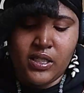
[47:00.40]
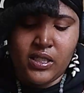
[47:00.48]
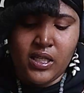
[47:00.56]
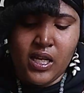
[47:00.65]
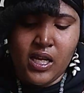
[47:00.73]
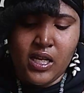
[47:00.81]

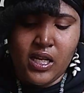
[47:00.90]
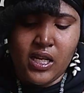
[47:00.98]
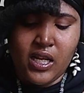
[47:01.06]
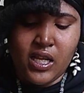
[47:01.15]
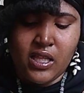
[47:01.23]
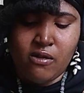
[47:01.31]
that those
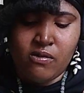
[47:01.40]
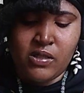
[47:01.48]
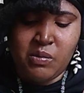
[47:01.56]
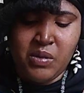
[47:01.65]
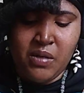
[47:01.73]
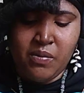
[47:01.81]
people
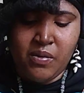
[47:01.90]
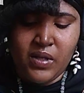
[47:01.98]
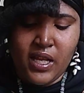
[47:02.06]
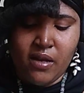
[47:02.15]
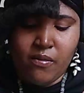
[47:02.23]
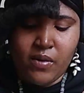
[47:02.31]
that were
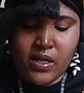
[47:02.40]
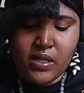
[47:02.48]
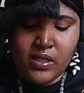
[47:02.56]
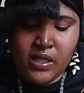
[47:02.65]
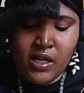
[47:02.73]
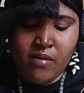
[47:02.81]
determined
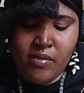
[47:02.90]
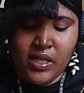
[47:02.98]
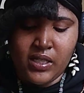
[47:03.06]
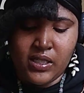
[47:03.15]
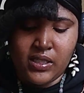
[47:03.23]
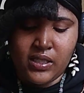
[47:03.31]
to stand
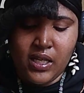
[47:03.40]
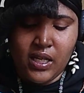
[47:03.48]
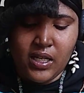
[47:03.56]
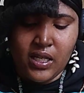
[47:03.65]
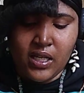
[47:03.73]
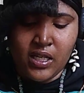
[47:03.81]
against
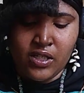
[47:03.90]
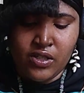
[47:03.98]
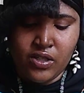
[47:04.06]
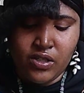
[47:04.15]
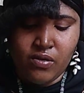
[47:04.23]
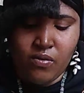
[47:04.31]
you, or those
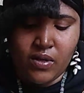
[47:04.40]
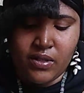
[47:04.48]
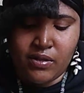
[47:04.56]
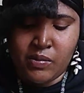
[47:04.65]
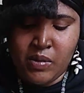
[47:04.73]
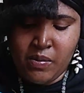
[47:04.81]
people that
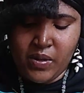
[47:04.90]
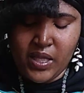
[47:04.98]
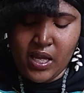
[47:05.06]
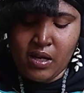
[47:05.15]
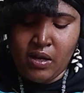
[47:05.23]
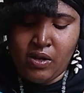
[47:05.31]
caused
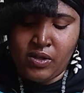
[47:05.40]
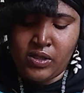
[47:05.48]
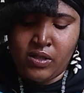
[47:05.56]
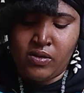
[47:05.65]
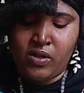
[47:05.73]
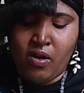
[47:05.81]
those
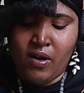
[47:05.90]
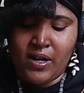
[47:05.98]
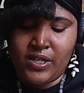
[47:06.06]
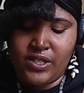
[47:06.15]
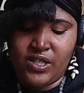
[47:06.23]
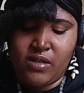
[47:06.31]
hardships
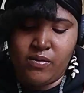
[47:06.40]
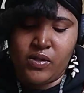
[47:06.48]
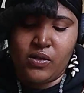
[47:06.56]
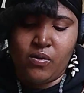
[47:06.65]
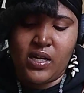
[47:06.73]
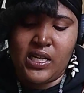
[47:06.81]
or that
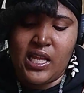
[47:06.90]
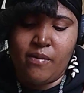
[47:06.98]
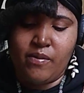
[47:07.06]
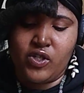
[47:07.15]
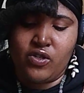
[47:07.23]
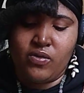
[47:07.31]
betrayed
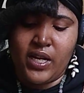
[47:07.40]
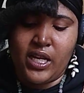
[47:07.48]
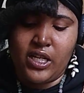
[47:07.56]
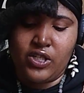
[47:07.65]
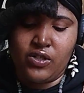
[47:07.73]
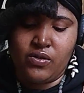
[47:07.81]
you,
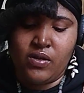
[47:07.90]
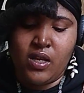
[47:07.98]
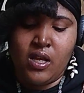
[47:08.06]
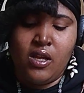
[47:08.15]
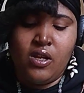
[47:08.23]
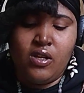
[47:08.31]

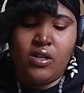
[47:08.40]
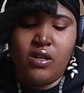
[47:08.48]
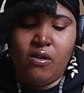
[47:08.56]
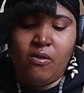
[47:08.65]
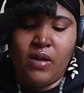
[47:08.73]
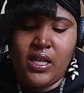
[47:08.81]
knowing and
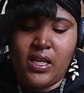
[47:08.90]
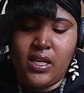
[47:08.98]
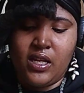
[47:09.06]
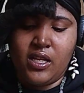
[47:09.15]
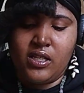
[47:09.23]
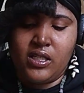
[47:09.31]

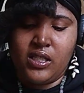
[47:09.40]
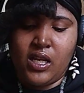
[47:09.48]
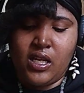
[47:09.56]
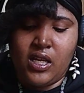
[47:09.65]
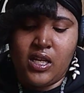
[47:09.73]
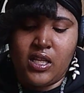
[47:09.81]
understanding that those
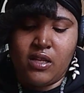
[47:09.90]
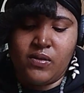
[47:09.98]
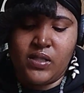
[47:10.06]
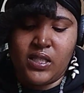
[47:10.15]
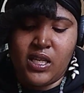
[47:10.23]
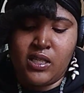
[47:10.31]
things
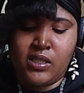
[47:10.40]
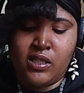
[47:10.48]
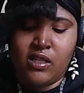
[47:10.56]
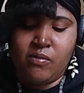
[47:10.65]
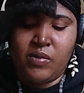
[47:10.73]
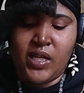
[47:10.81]
took place
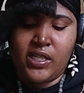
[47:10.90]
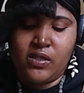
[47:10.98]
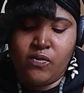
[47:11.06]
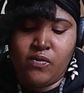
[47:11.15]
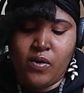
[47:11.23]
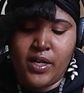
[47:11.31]
for your
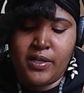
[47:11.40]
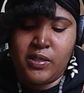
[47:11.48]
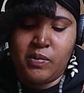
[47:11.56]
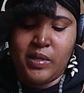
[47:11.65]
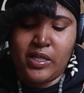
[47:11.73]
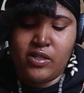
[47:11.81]
spiritual
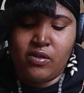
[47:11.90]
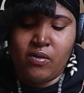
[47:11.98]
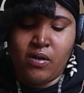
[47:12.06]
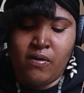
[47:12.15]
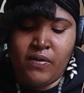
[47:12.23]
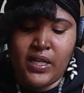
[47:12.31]
growth and
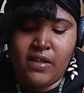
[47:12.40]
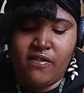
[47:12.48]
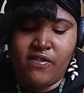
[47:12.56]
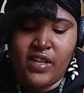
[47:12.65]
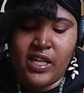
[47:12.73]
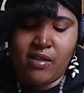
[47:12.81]
development.
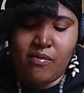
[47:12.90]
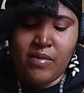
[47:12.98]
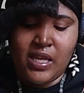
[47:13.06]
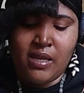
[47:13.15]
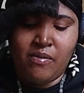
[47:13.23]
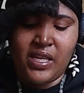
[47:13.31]
Because
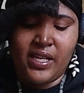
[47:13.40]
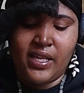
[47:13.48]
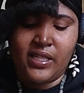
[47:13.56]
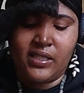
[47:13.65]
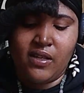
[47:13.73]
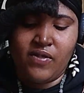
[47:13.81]
if they
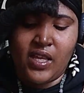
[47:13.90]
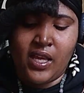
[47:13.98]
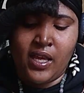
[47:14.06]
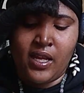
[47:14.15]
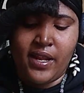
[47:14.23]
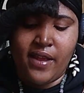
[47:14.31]
had never
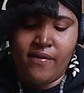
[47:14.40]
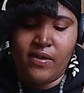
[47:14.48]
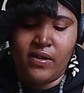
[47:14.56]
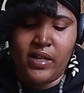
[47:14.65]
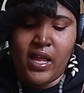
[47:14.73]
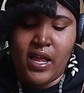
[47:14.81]
lied or
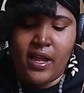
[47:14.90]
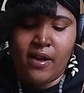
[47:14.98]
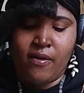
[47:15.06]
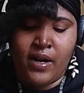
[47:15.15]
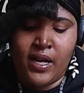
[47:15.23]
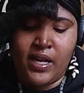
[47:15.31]
had never
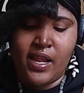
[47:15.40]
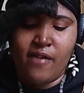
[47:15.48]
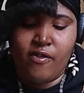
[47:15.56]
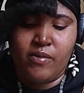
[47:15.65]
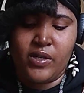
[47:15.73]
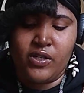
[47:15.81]

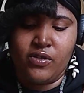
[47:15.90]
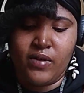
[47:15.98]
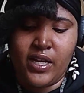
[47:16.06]
betrayed you,